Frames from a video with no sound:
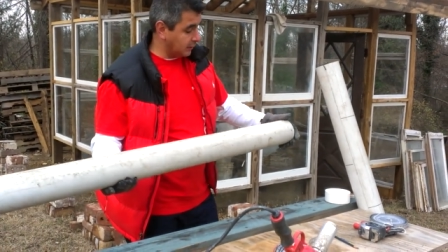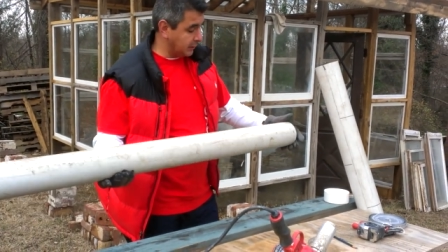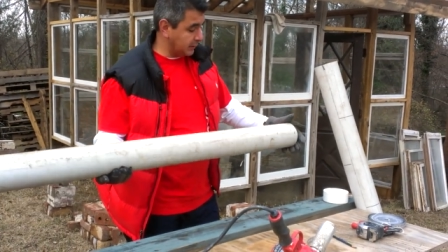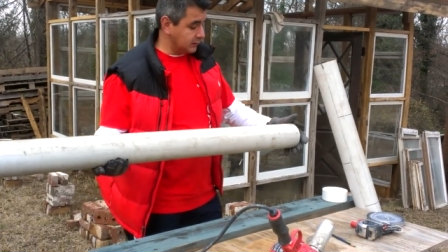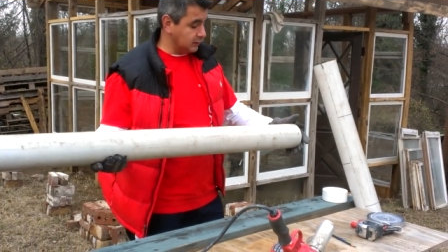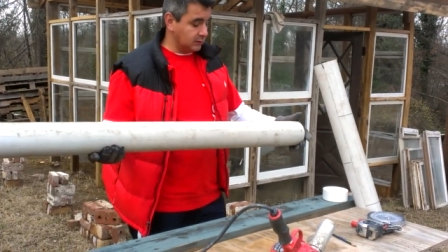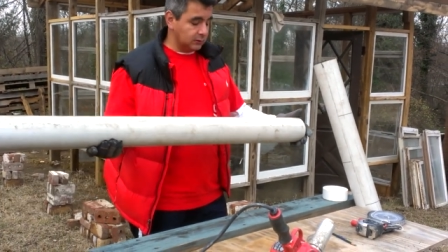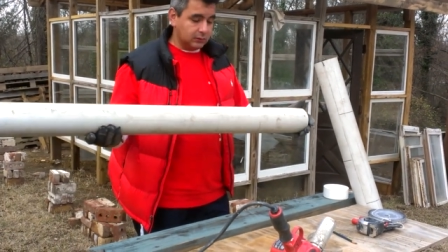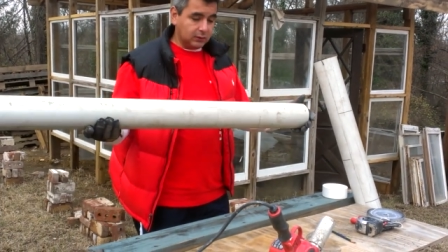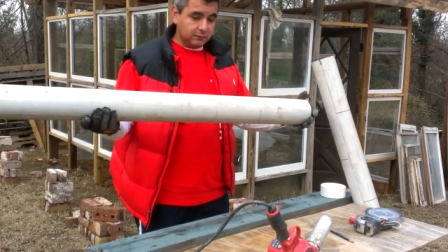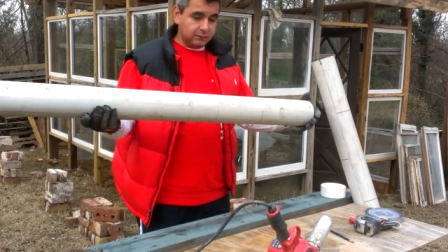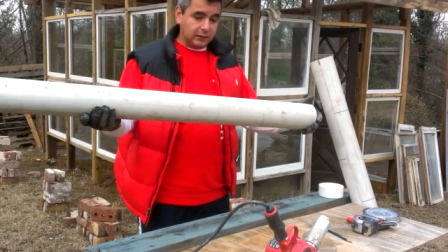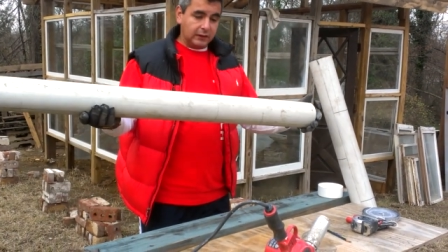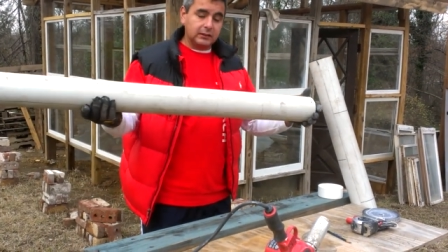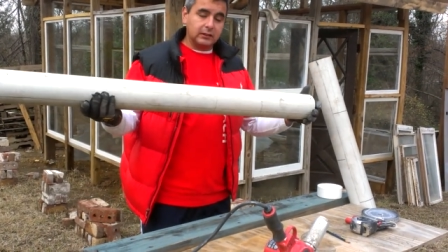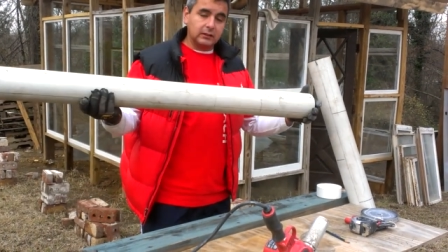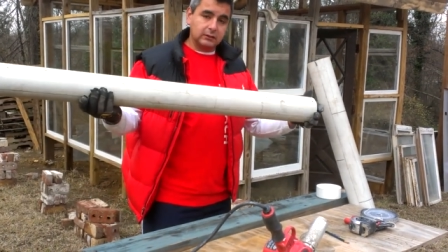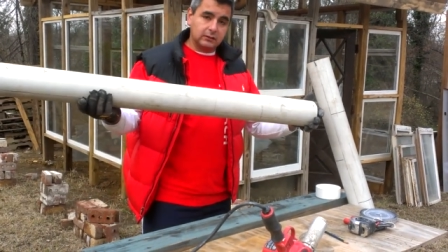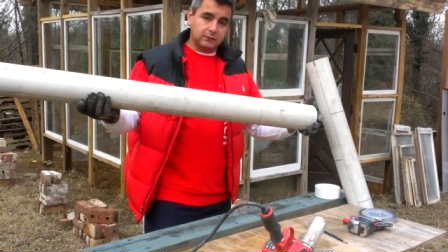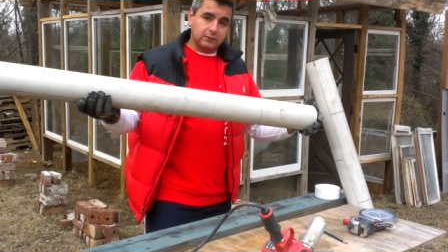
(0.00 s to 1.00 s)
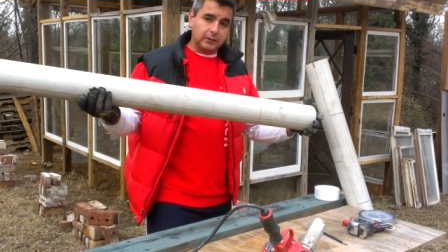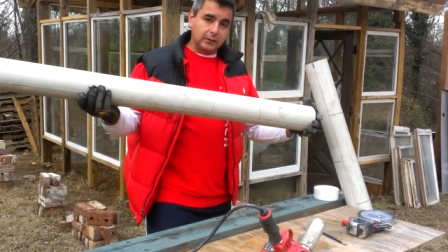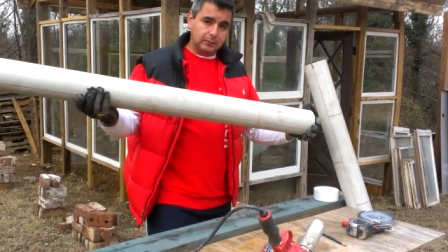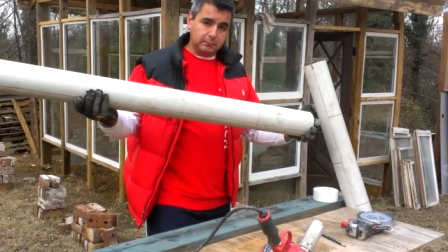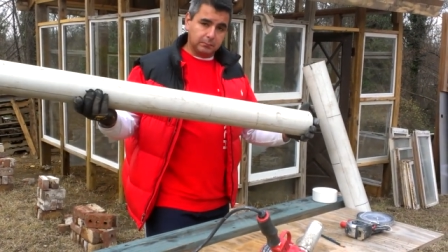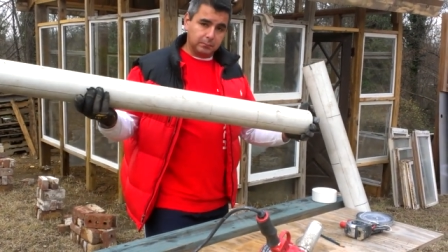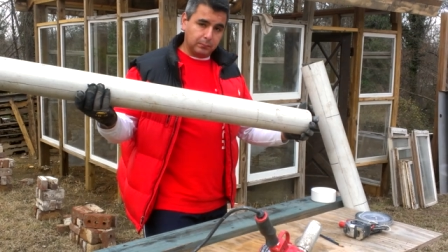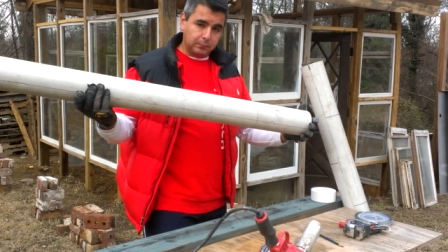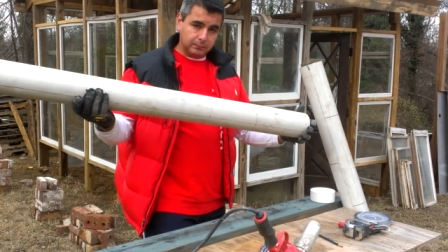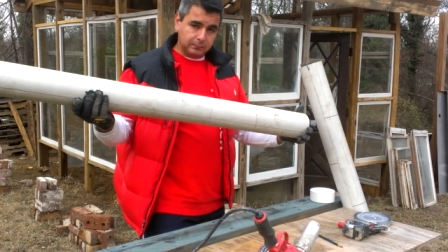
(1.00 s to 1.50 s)
but you can find it at different
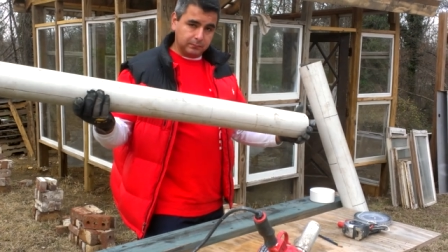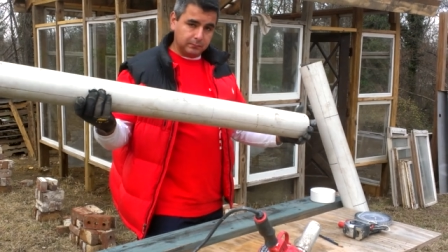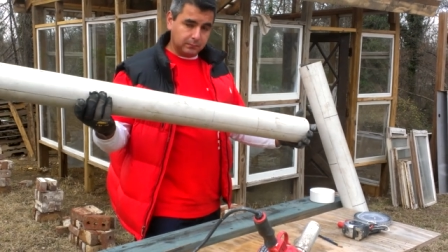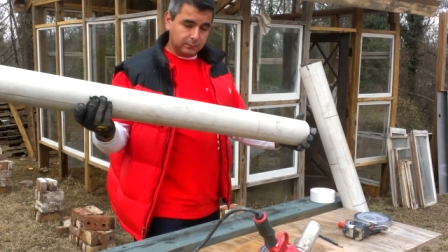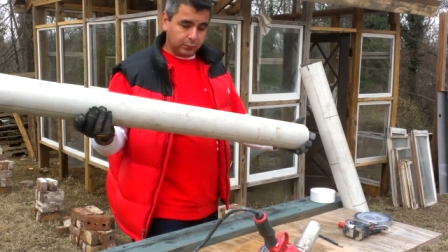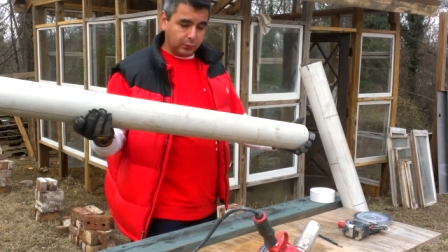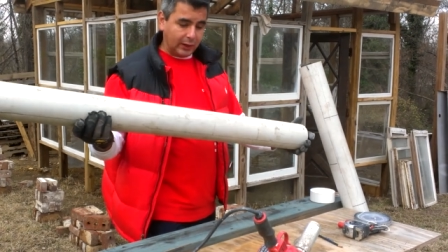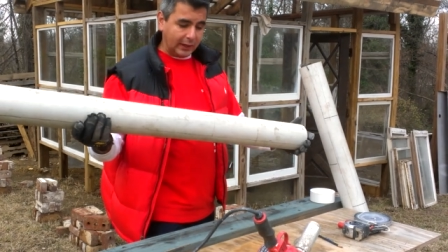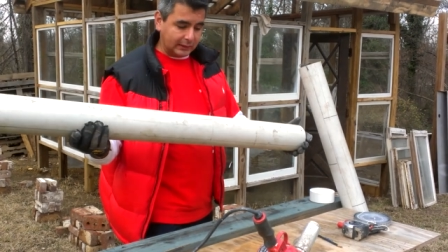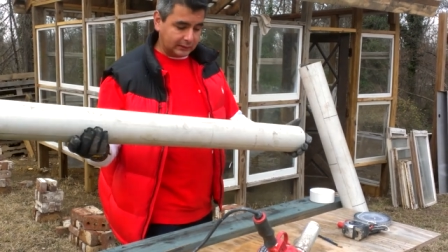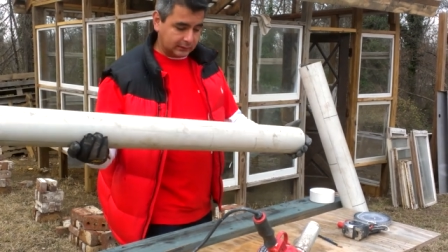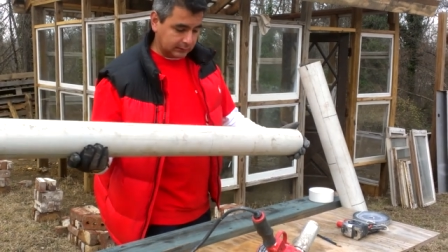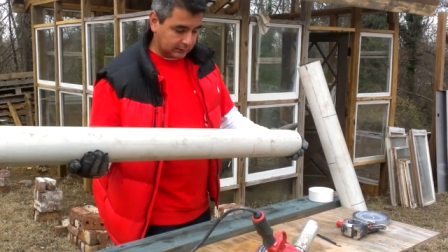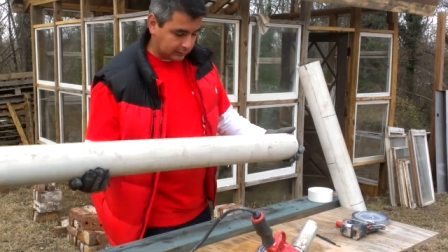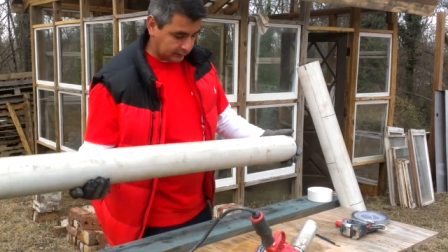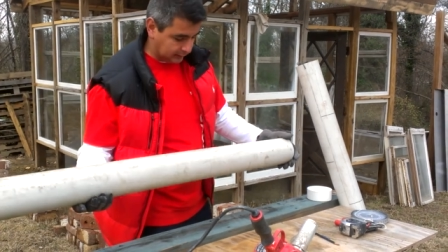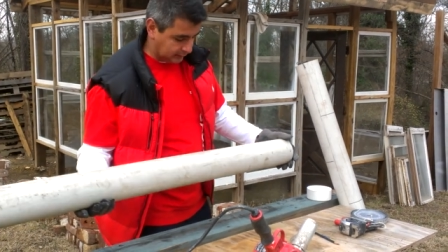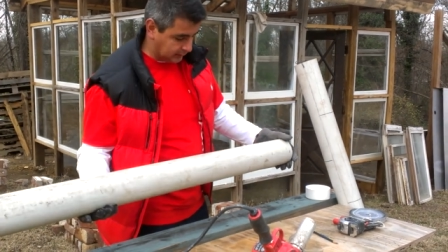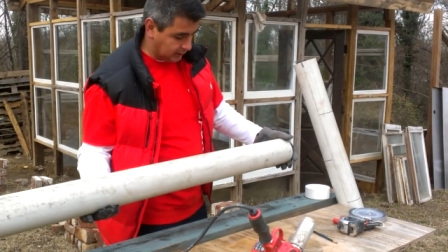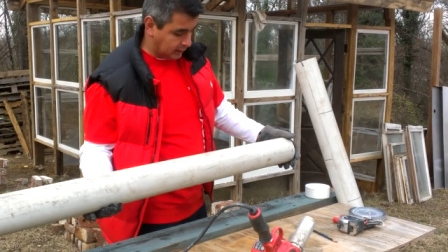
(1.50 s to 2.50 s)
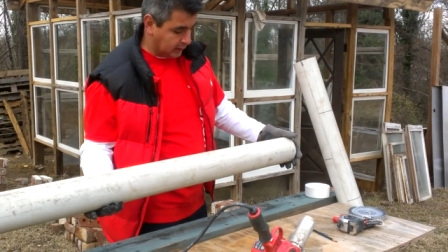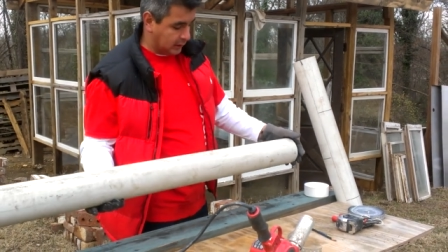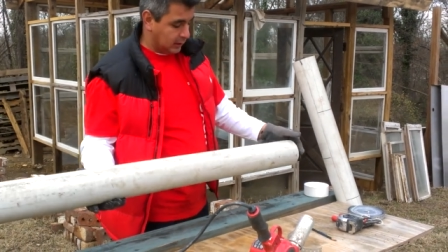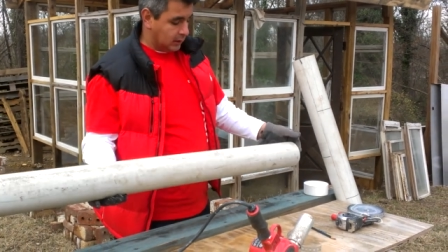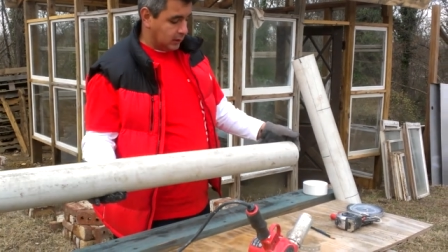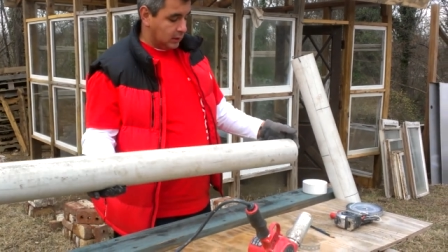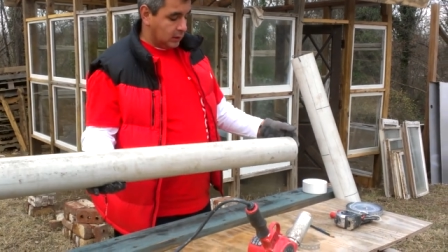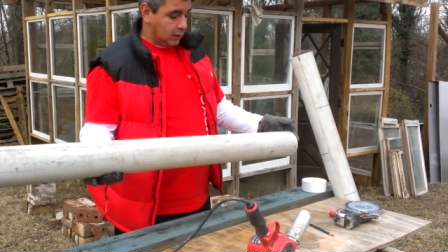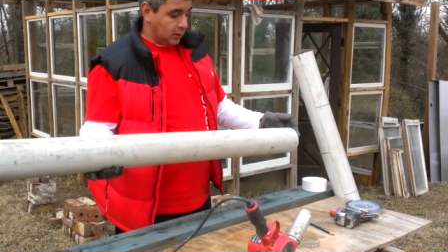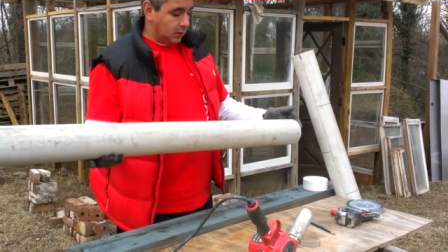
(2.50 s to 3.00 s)
prices.
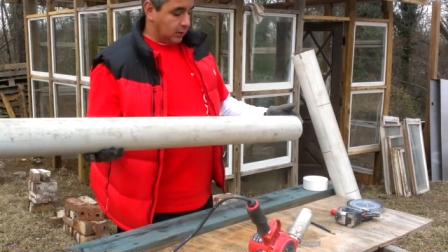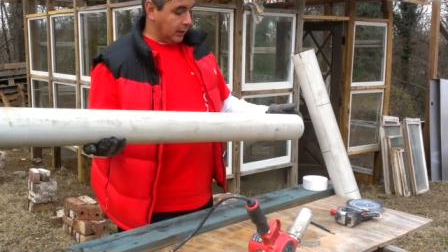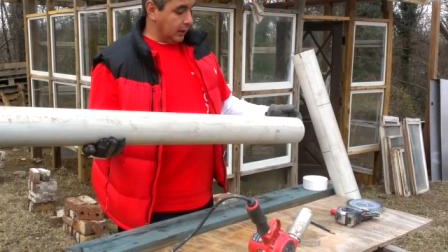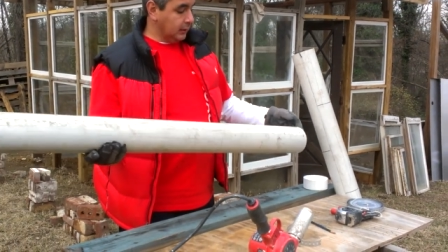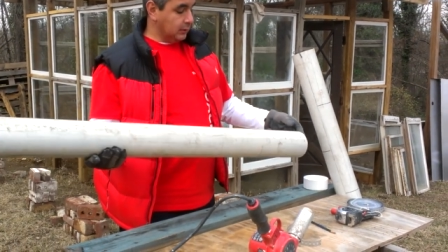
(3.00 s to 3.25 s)
All right,